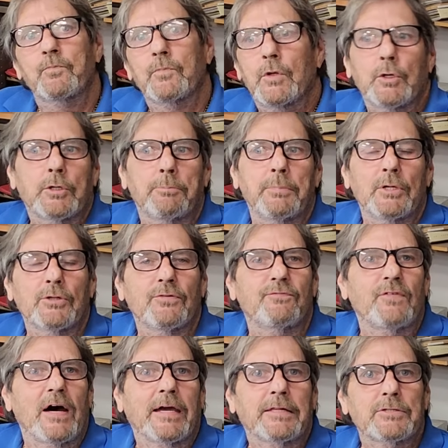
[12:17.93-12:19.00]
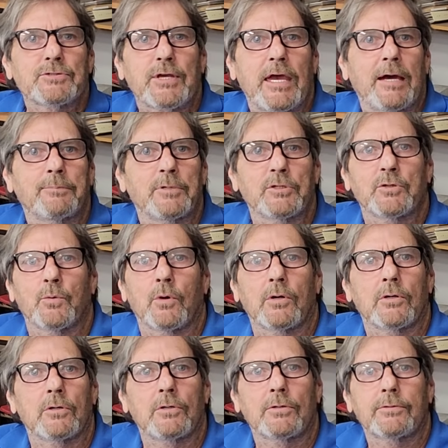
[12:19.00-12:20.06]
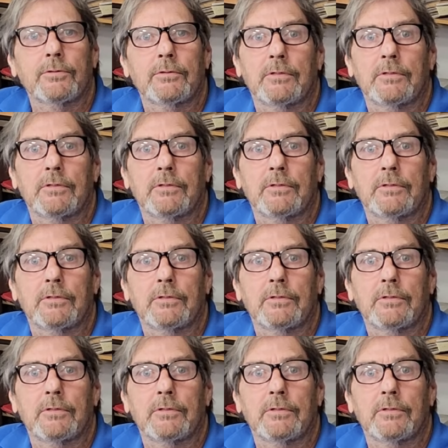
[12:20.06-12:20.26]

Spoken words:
You can build the finest cabinet in the world,